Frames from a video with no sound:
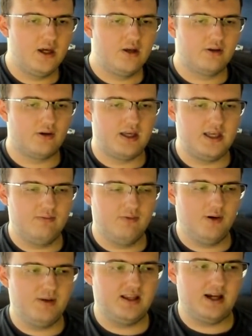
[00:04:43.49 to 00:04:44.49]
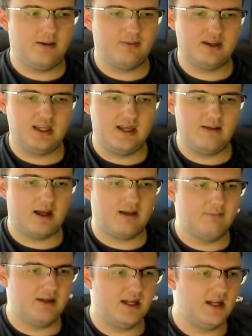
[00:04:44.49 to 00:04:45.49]
So he will be double teamed,
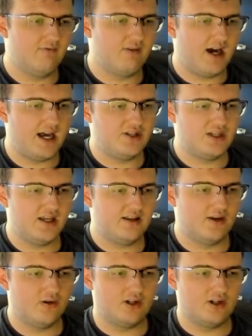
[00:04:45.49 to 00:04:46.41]
meaning Ryan Shazier